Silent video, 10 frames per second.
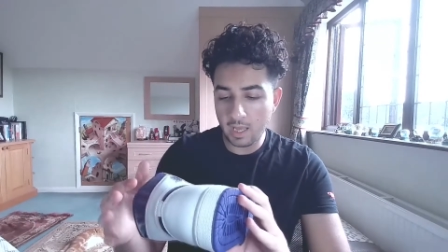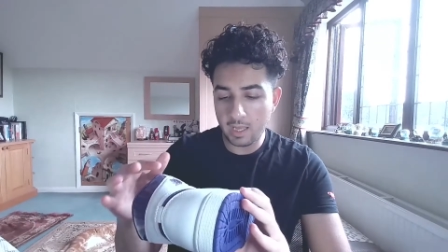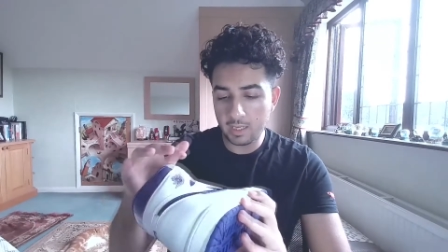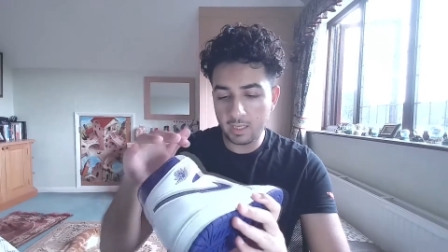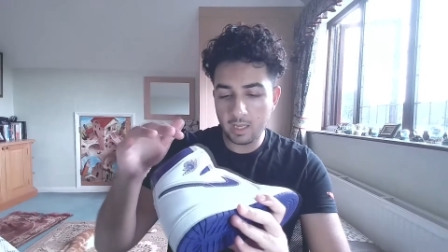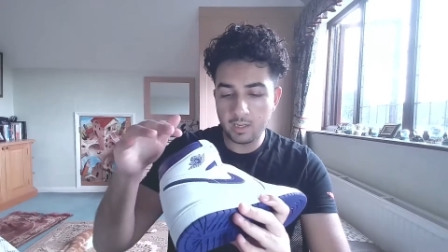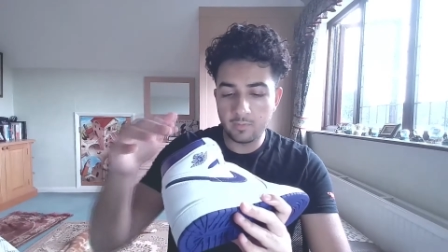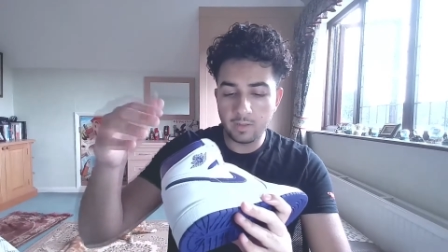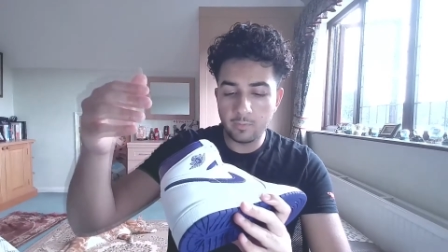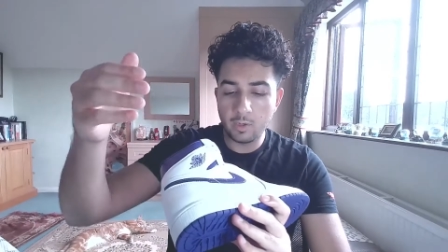and it kind
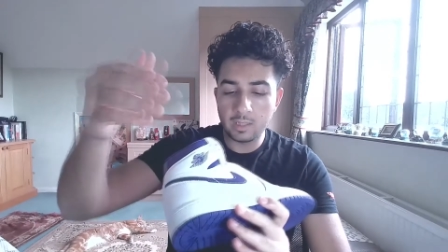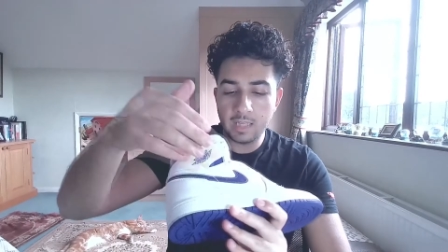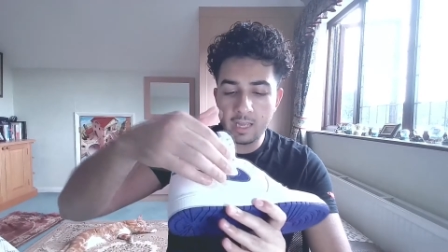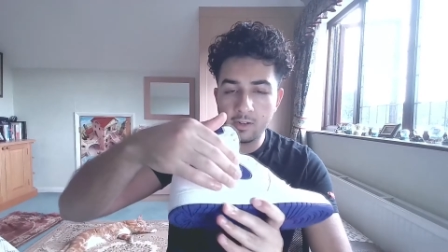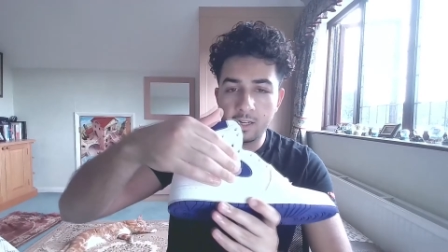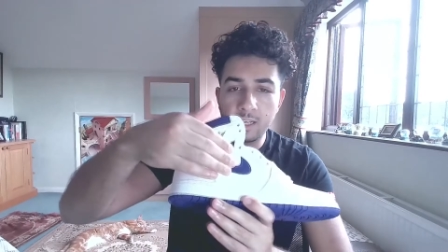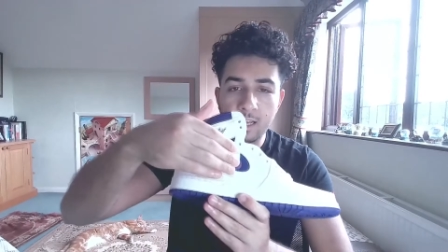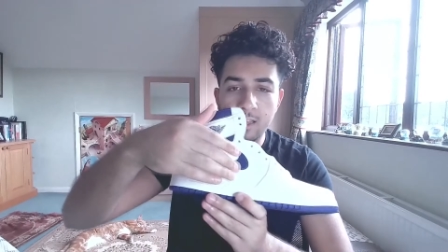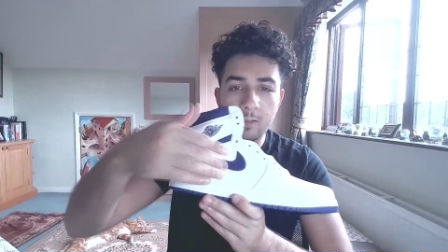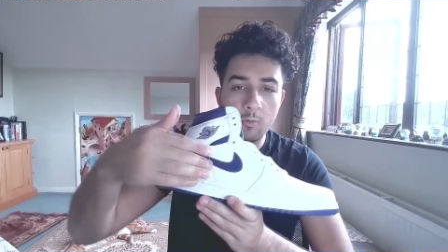of, if you got light on it,
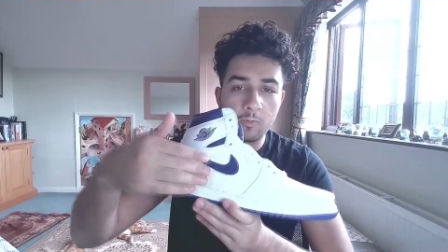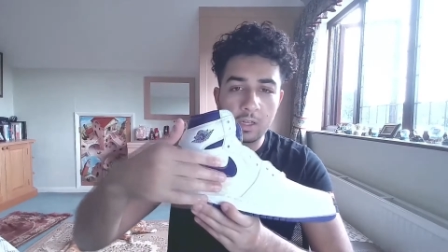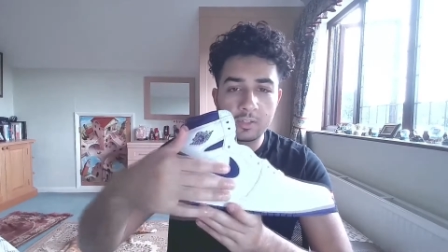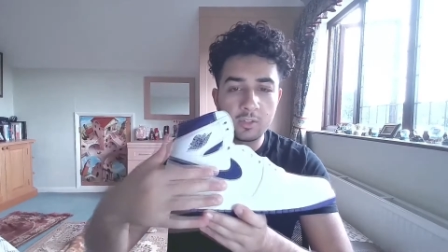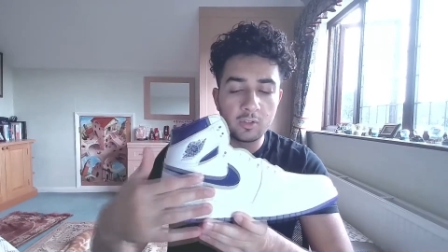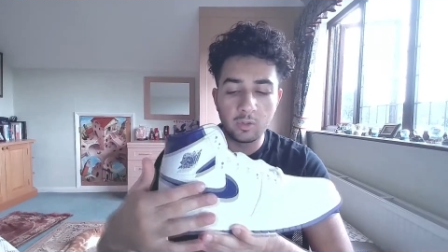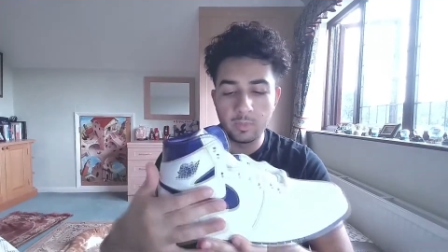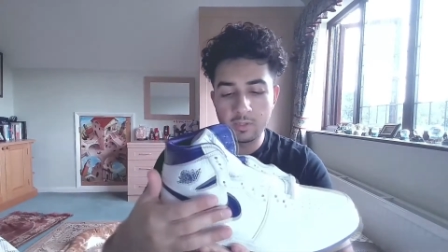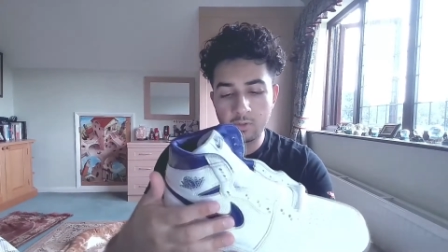kind of like reflects it a little bit.